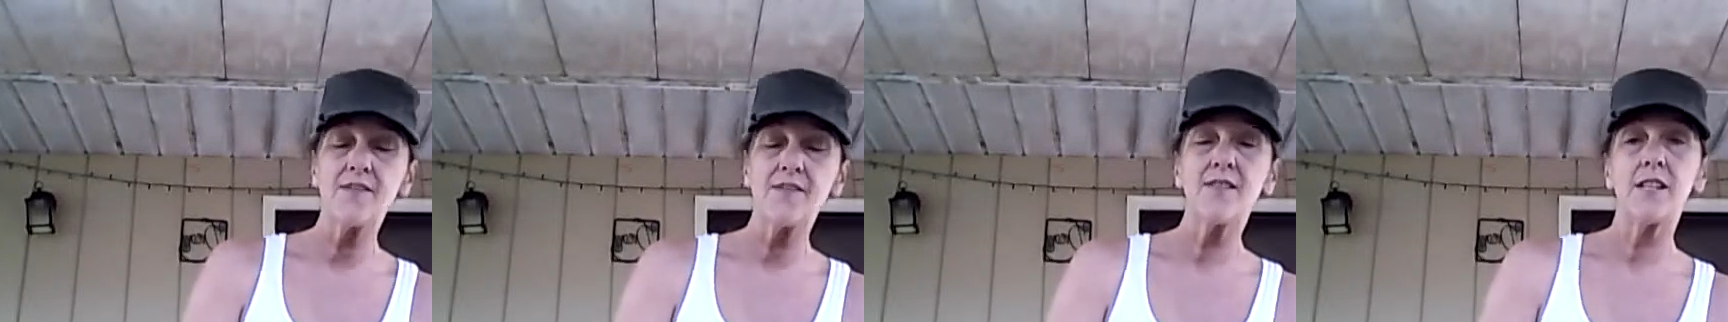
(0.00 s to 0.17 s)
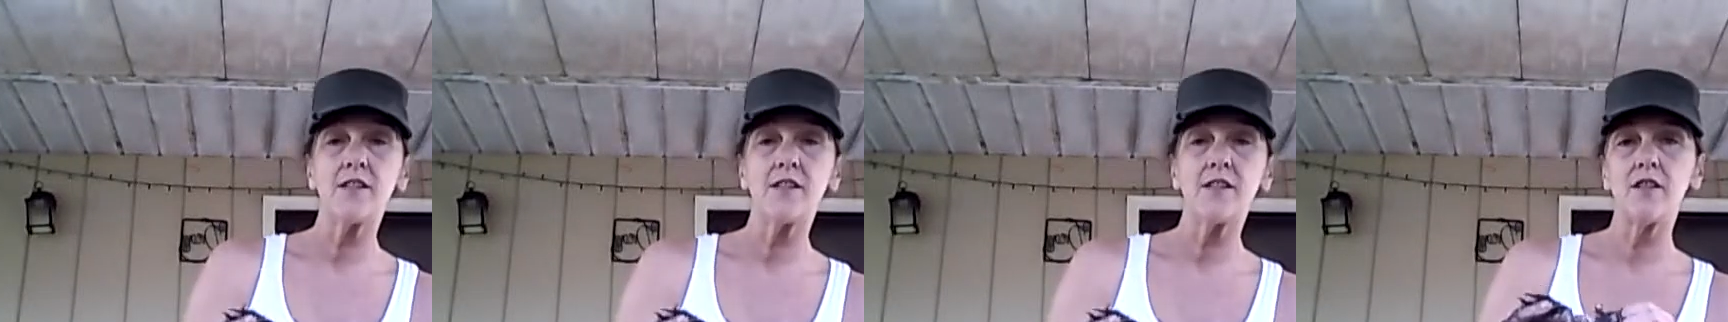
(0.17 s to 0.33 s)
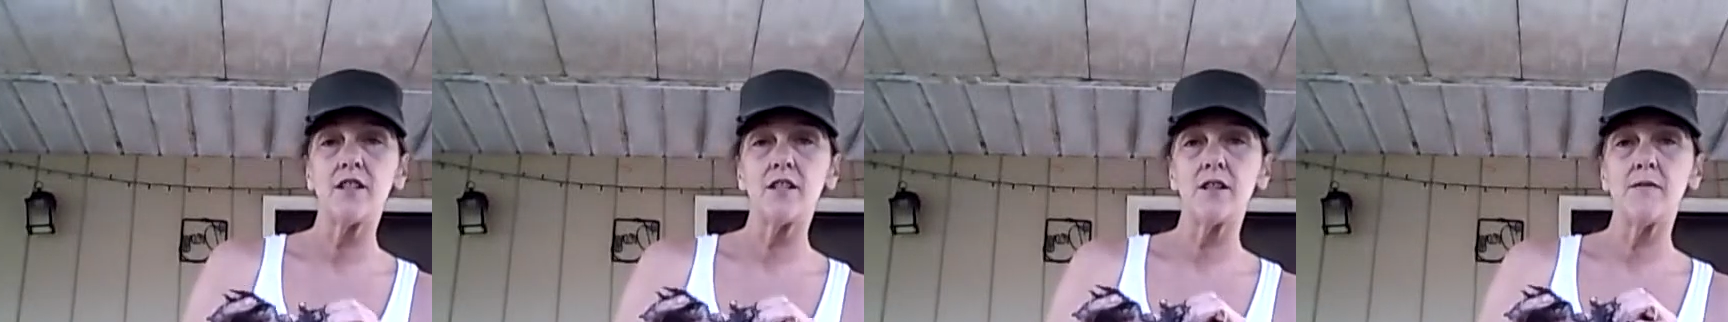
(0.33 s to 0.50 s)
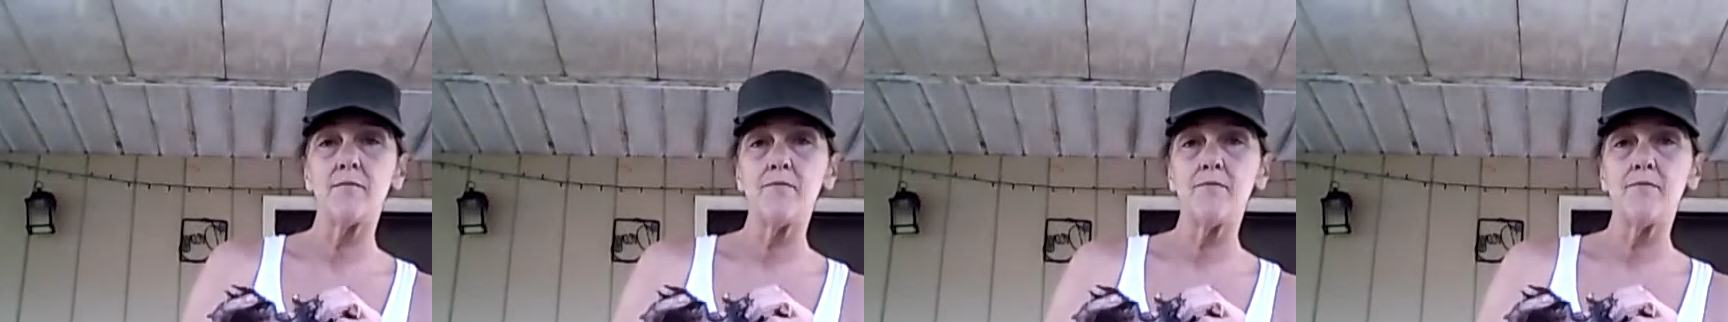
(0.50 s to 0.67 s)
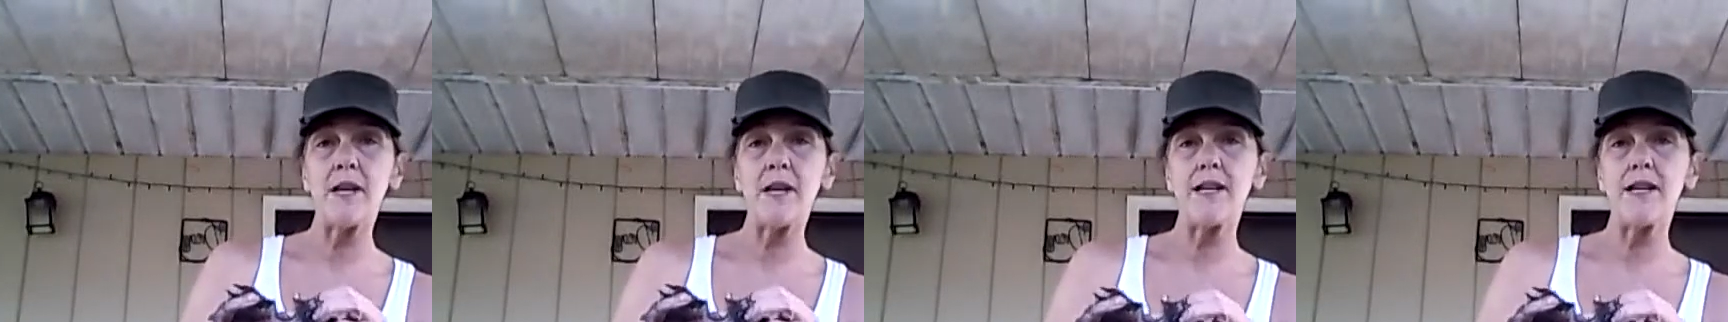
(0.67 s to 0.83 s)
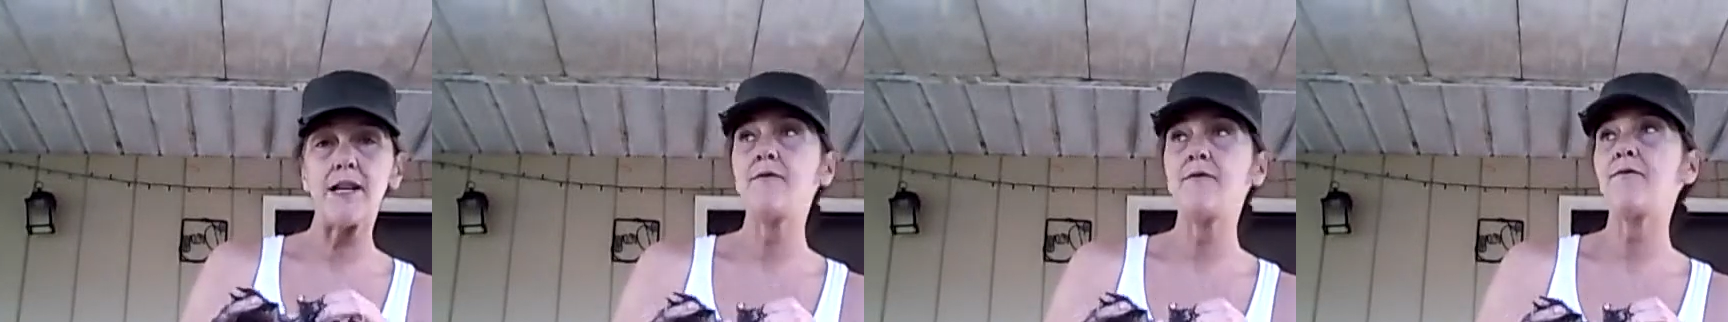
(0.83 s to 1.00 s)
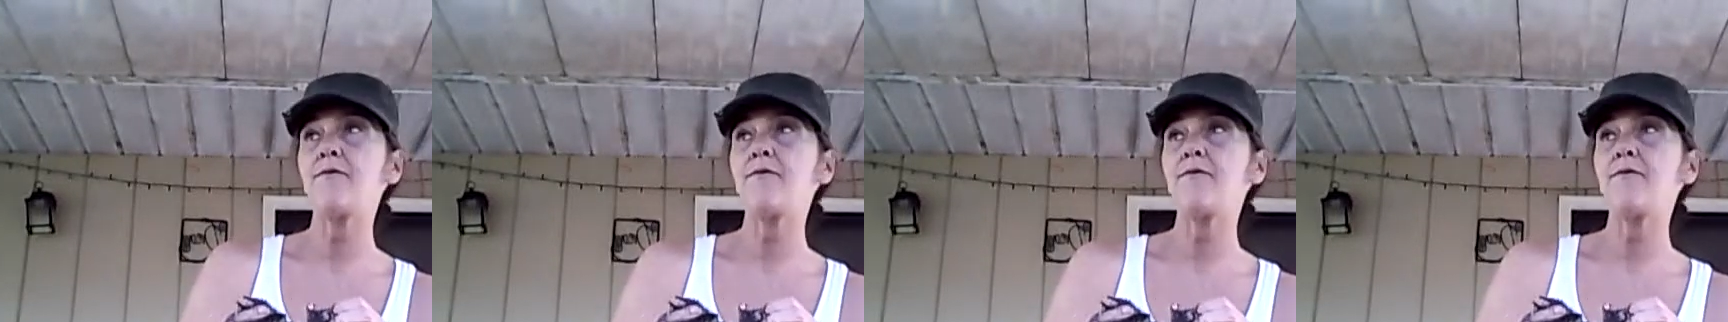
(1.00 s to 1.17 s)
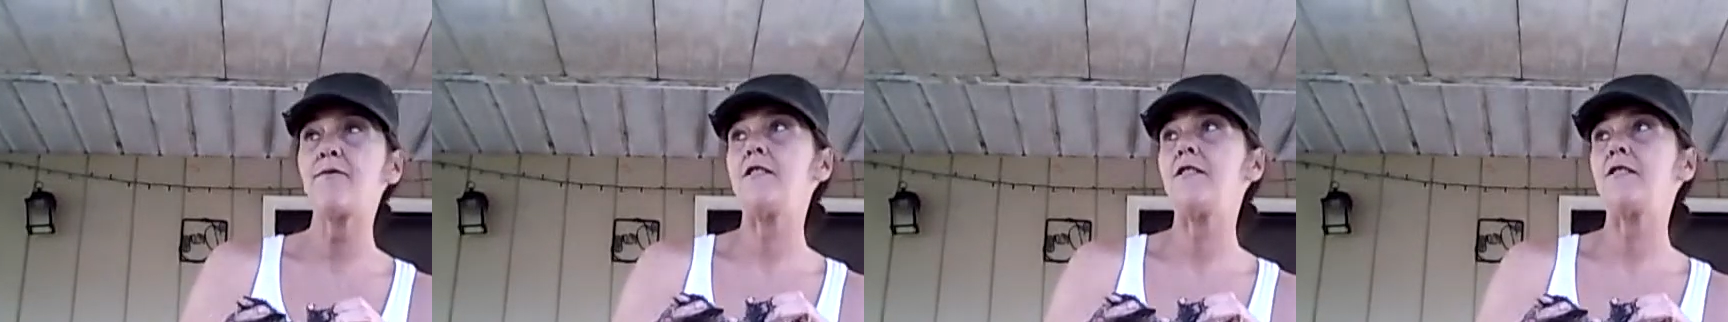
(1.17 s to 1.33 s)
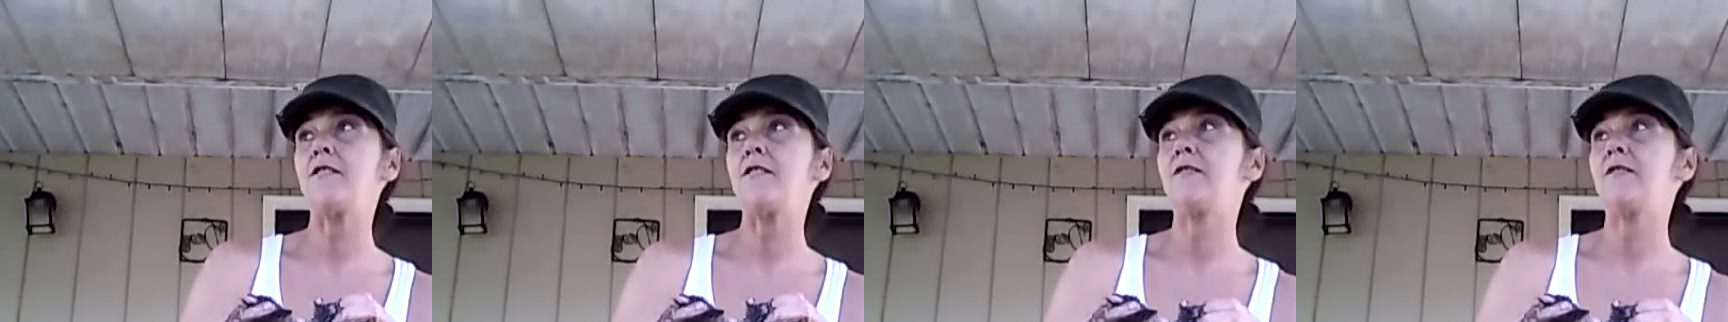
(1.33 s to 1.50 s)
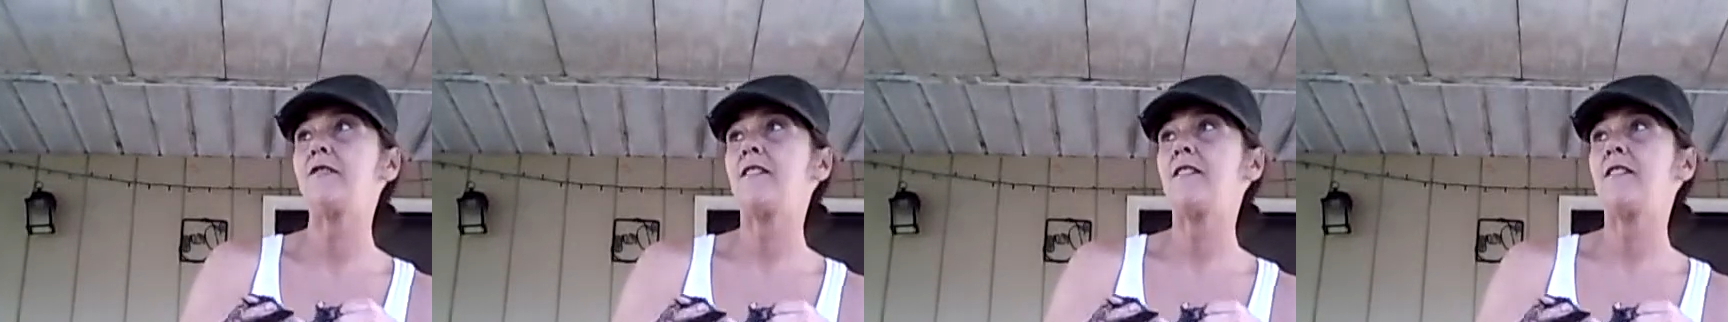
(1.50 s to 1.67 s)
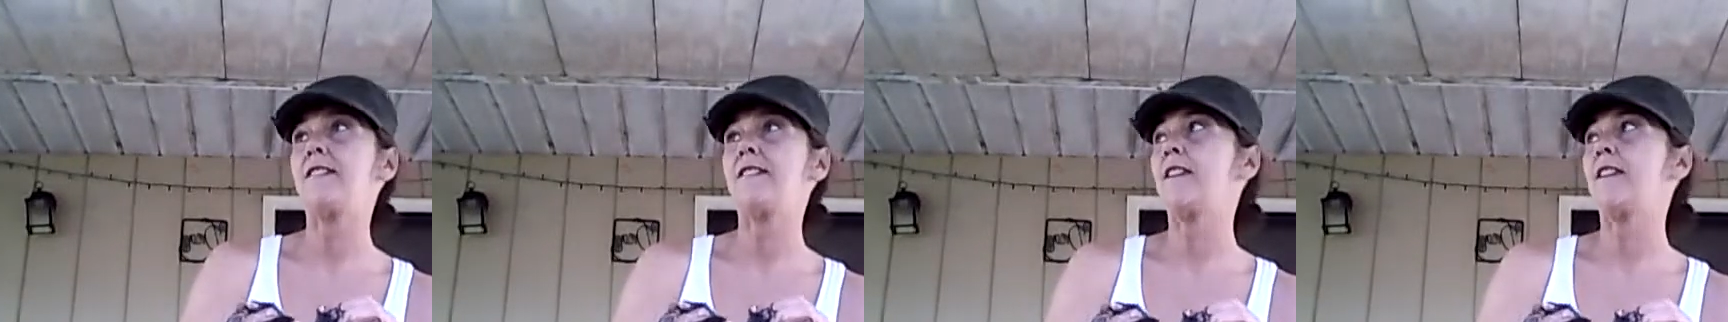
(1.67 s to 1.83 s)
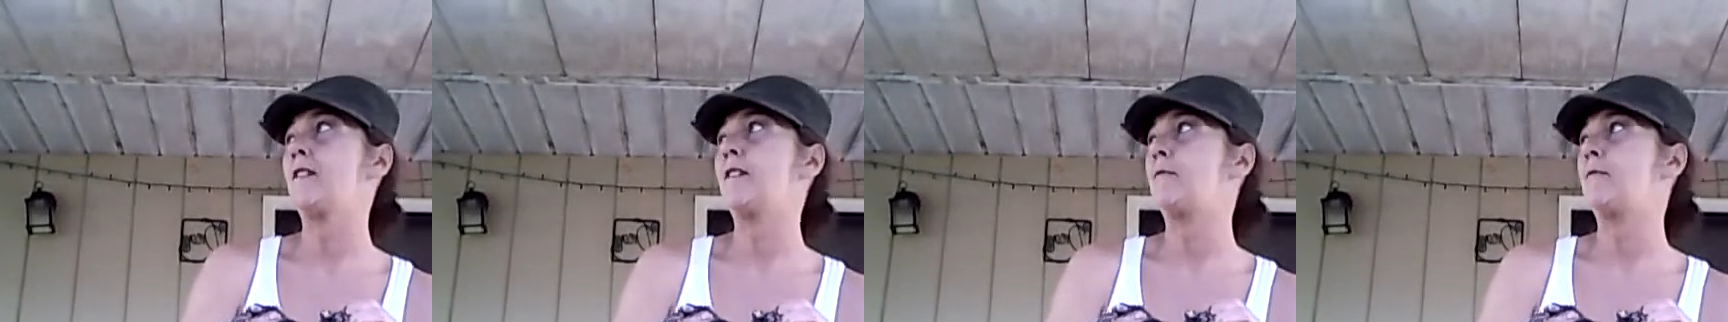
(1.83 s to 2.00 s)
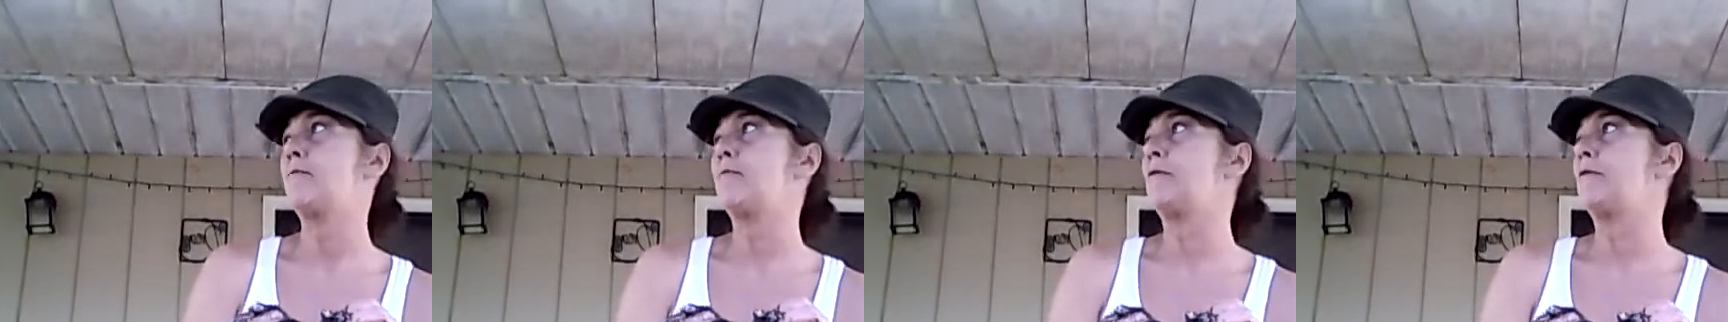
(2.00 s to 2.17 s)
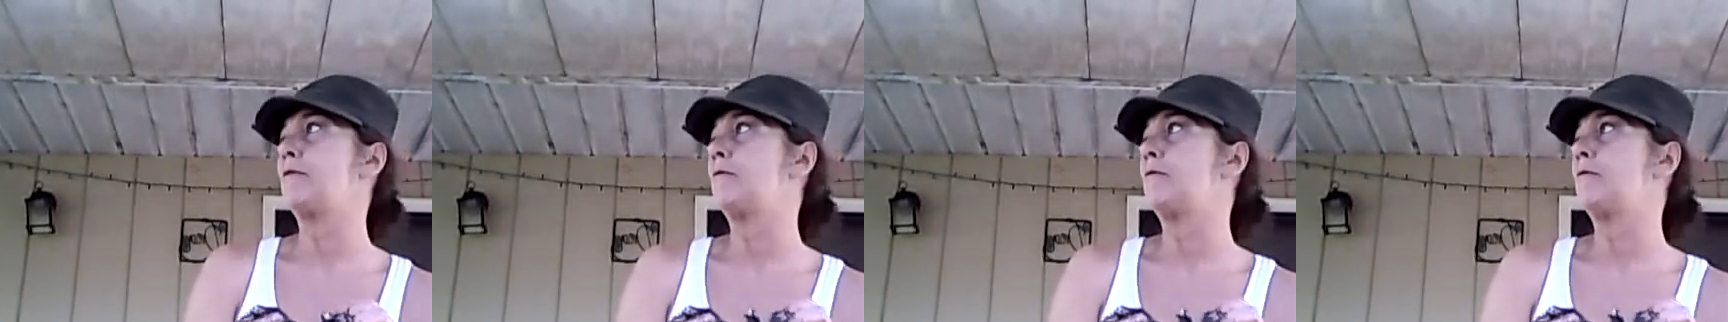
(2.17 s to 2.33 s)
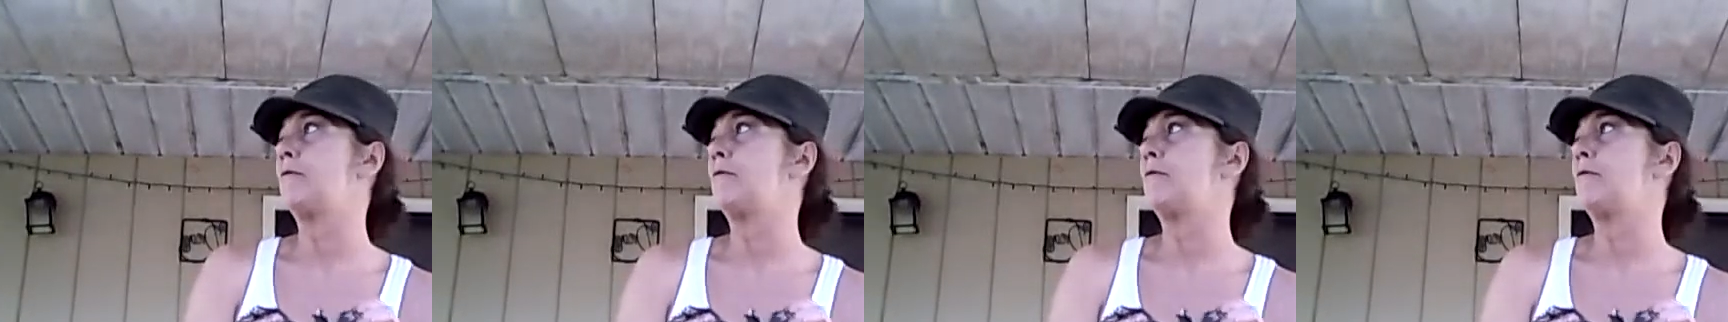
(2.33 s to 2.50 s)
that you can pan fry those. For example,